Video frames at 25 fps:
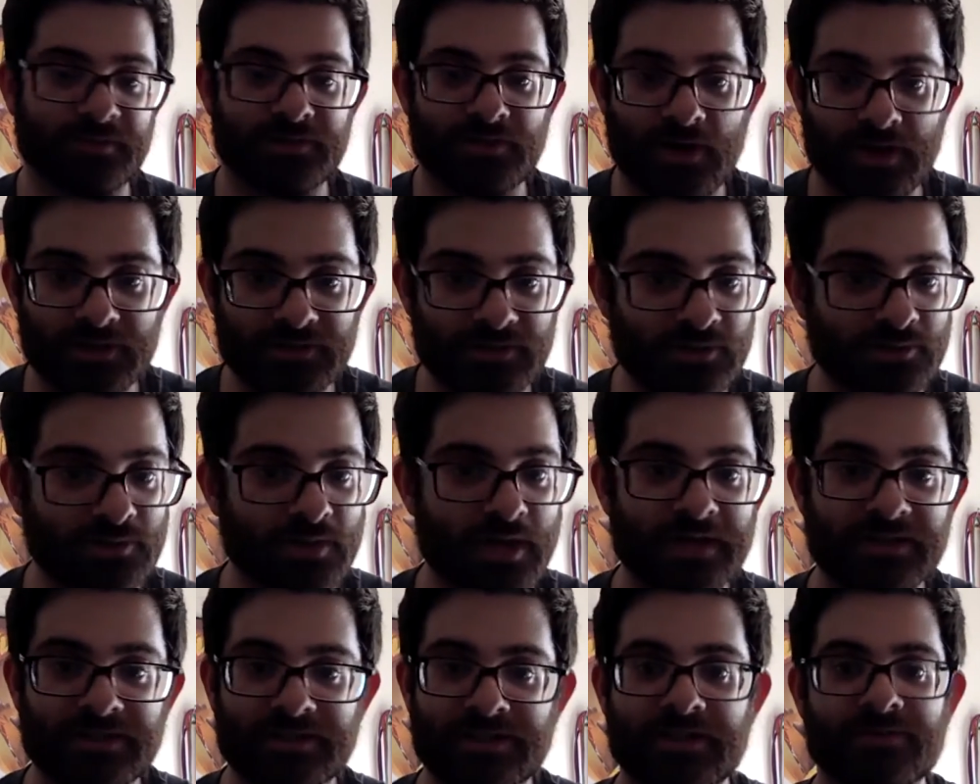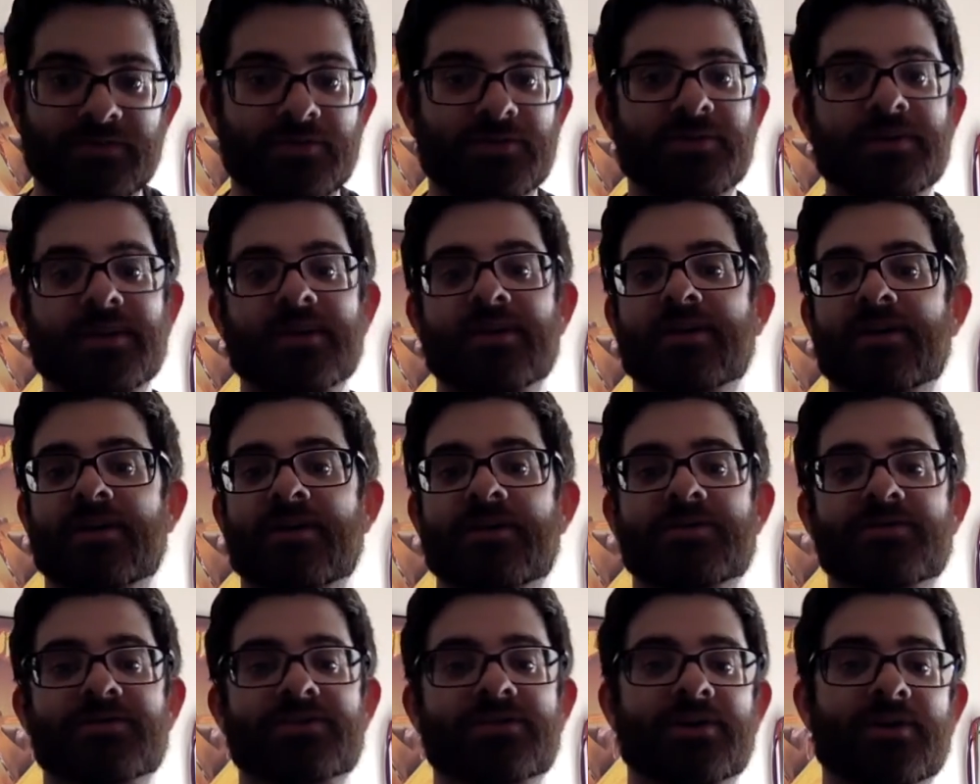I do like Steve
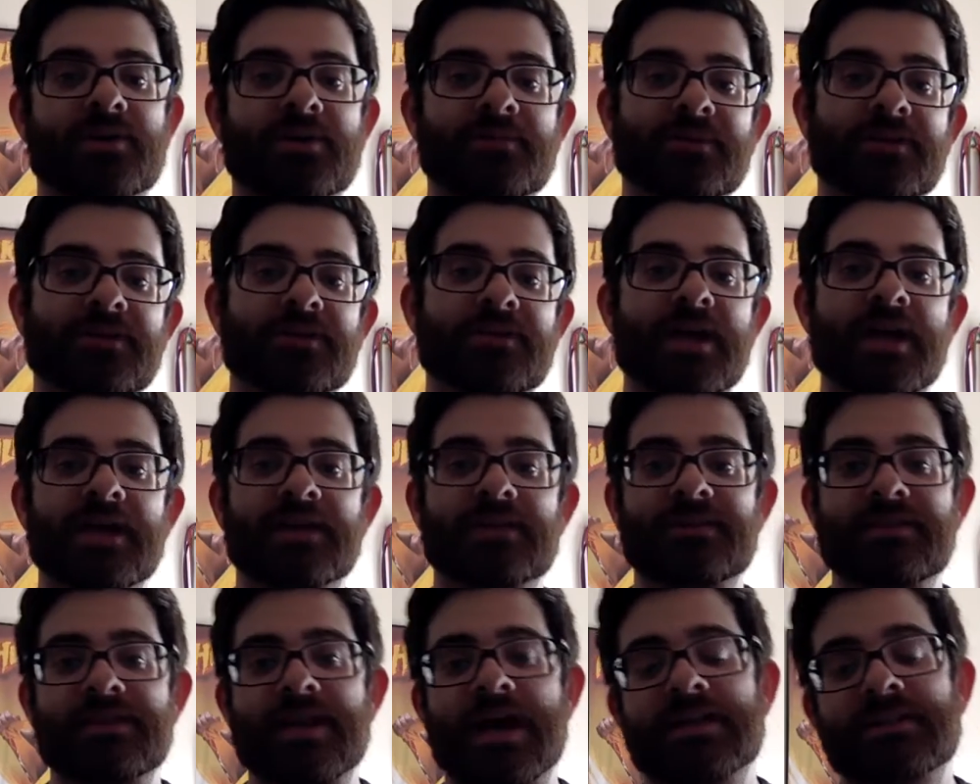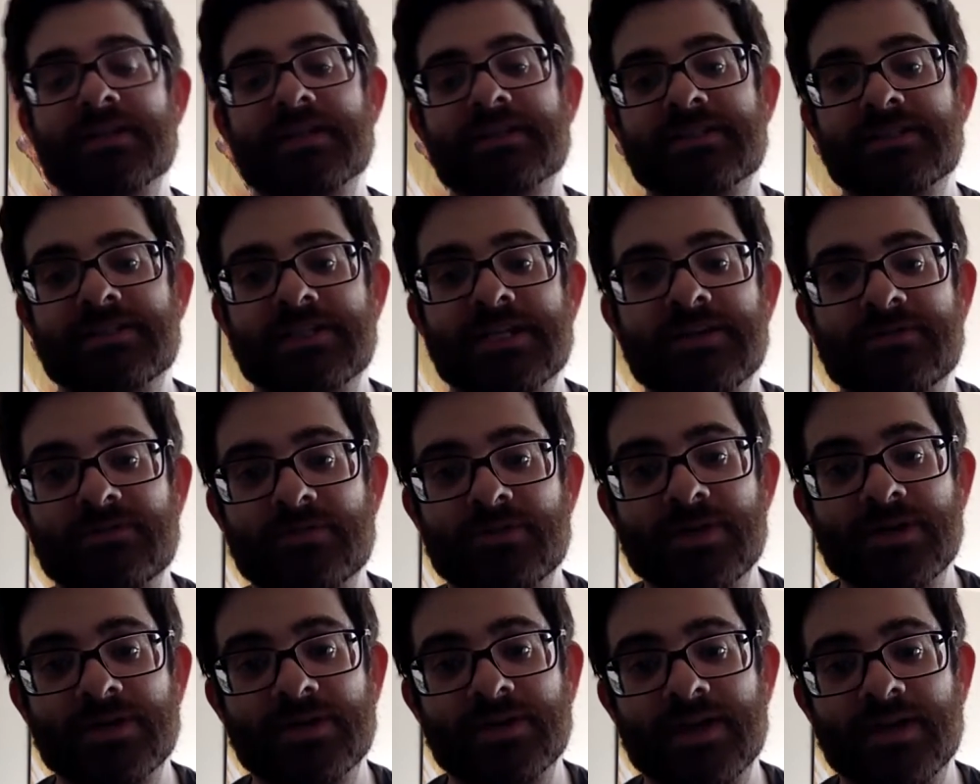Corino, so I mean that I like Steve
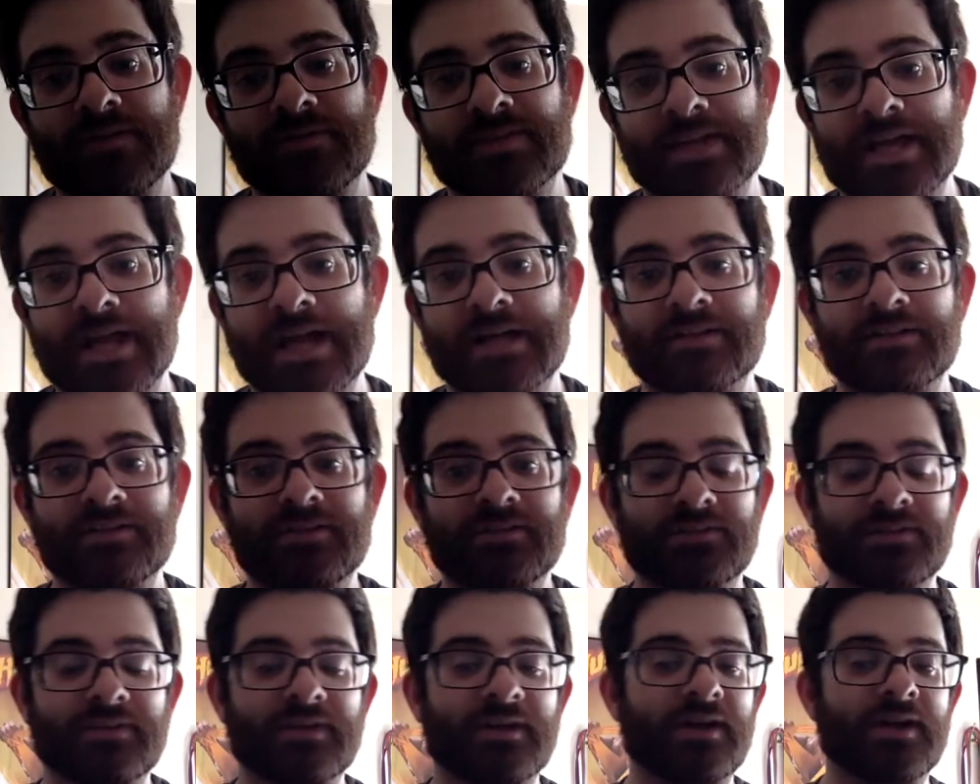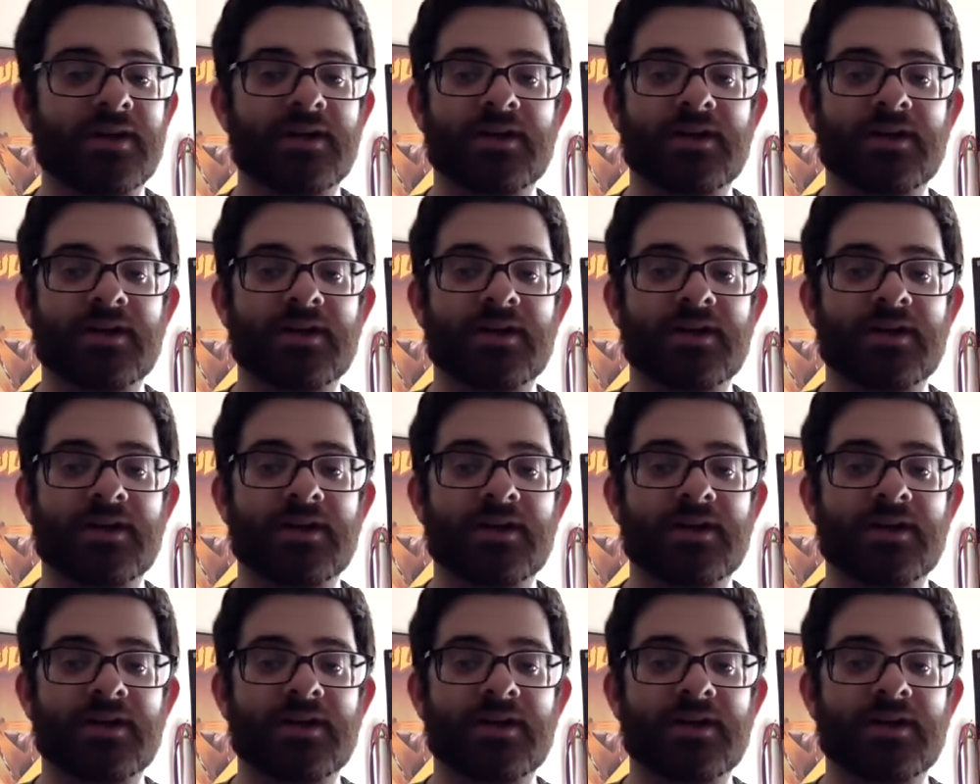Corino and Kevin Kelly's.